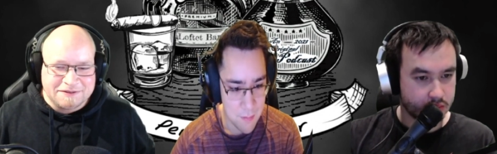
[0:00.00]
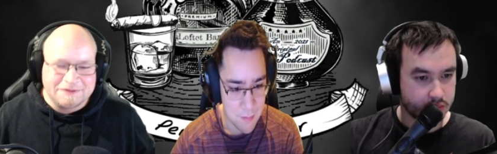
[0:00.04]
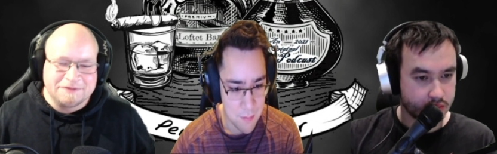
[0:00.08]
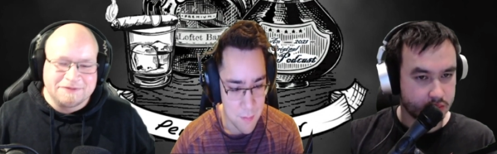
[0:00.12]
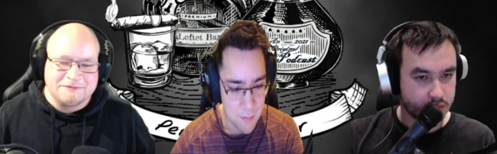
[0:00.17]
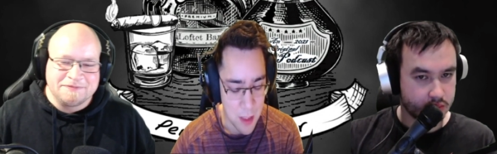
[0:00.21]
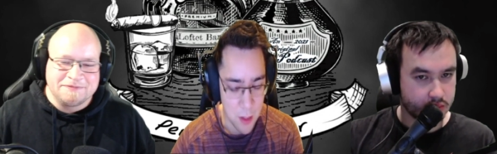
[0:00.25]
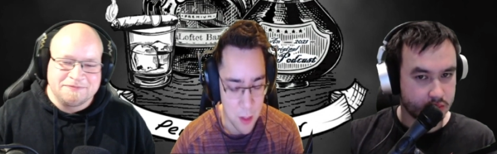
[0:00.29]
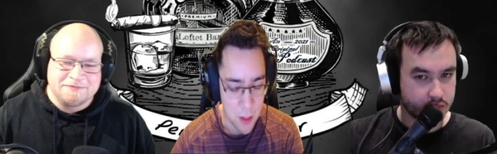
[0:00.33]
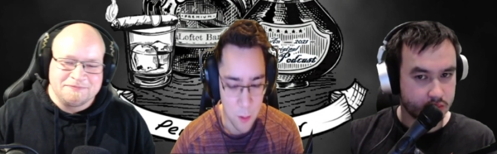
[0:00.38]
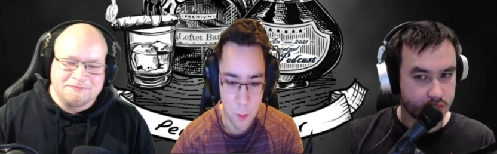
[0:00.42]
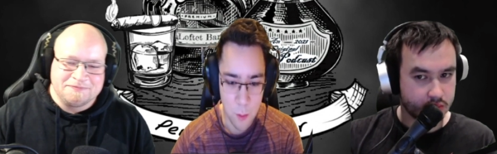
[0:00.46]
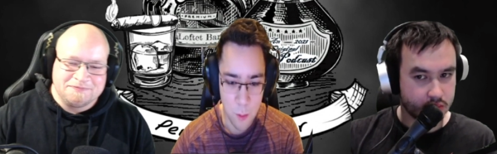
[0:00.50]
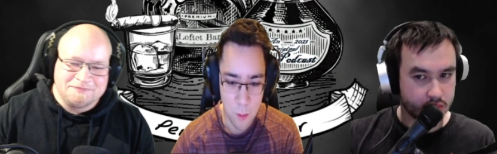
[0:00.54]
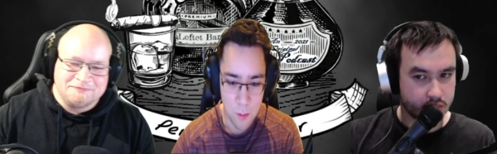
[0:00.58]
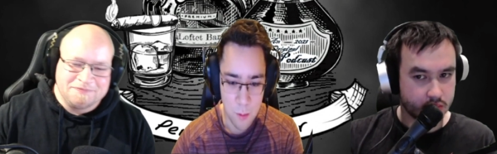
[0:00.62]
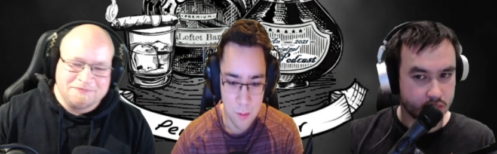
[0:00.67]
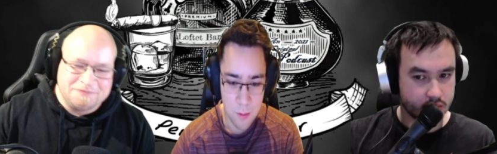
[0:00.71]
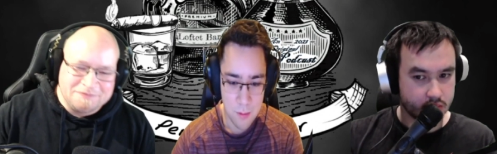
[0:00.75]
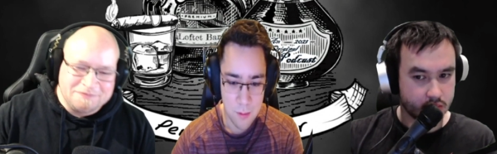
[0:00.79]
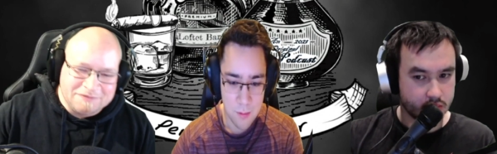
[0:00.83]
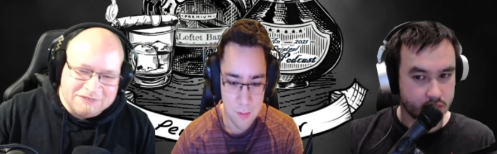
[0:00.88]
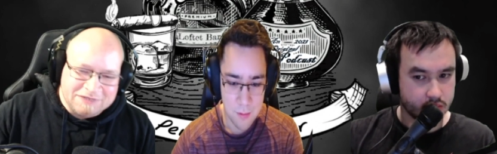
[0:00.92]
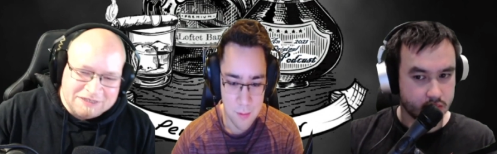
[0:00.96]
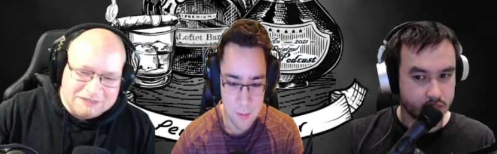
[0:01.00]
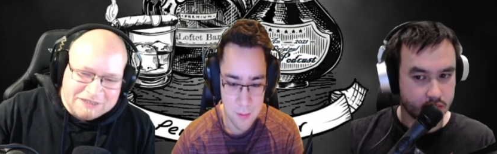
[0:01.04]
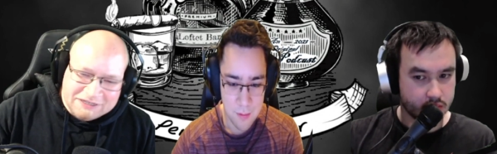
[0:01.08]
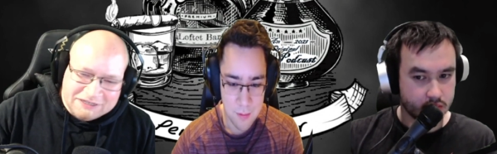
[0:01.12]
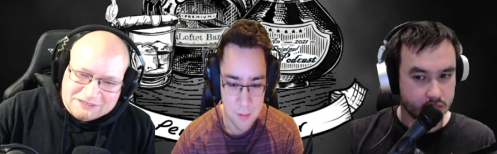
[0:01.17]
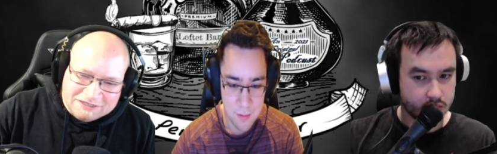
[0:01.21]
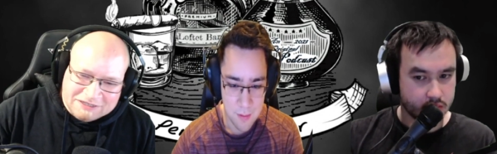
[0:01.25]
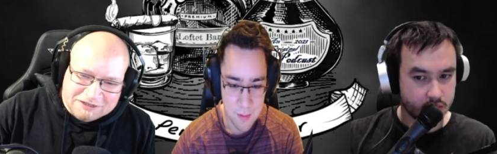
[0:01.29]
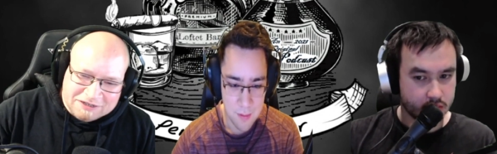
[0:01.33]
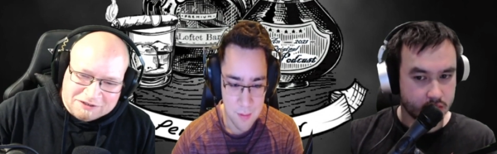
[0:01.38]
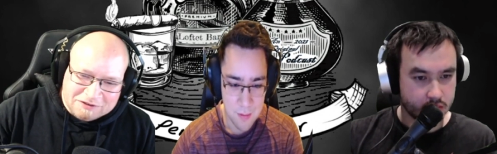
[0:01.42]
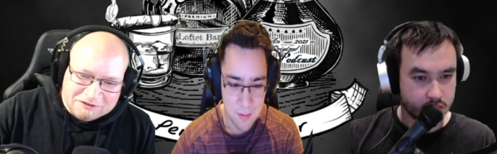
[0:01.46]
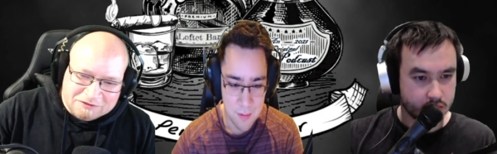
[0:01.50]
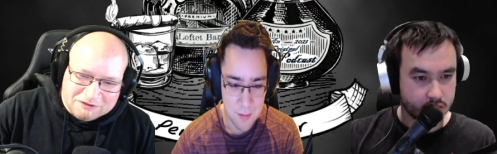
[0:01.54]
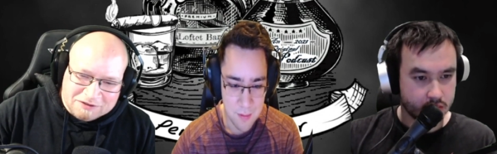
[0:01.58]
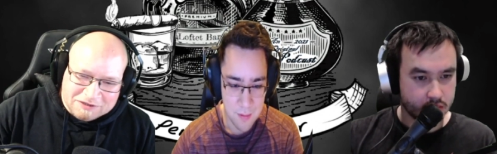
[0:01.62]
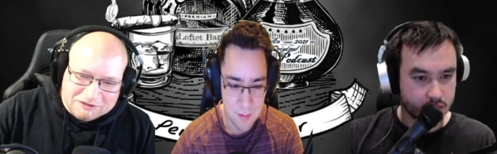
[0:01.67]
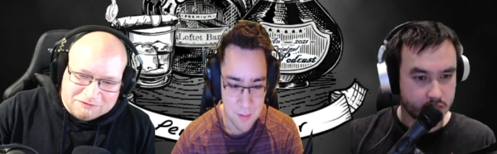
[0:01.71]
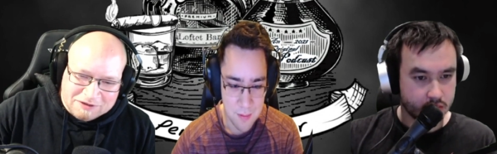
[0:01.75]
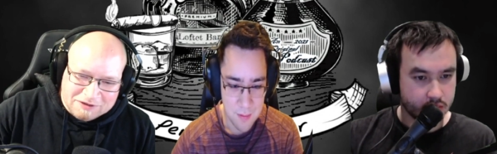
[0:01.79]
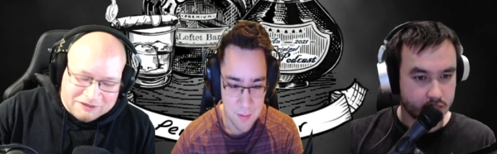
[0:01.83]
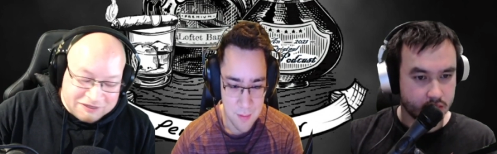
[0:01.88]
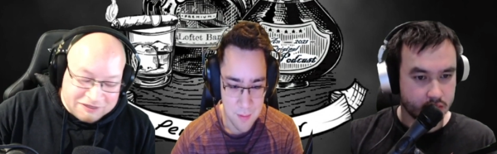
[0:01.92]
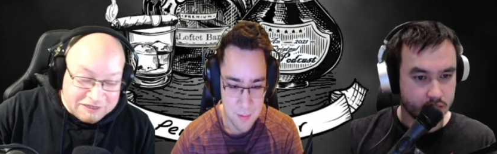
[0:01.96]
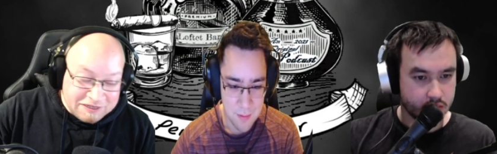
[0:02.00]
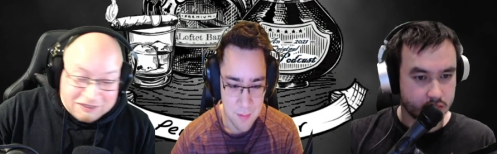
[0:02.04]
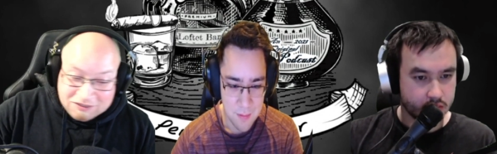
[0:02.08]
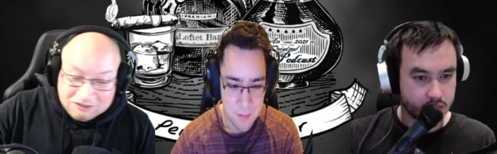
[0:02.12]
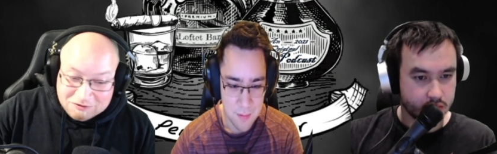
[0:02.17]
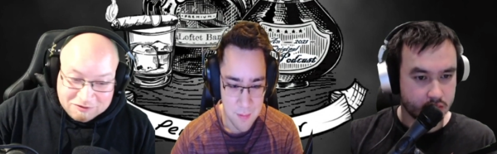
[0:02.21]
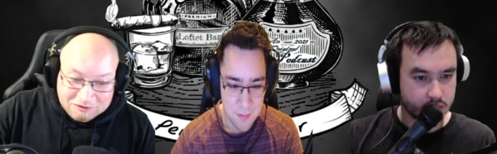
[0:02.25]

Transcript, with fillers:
Speaker 1: Oh. And that's not good as well. And he's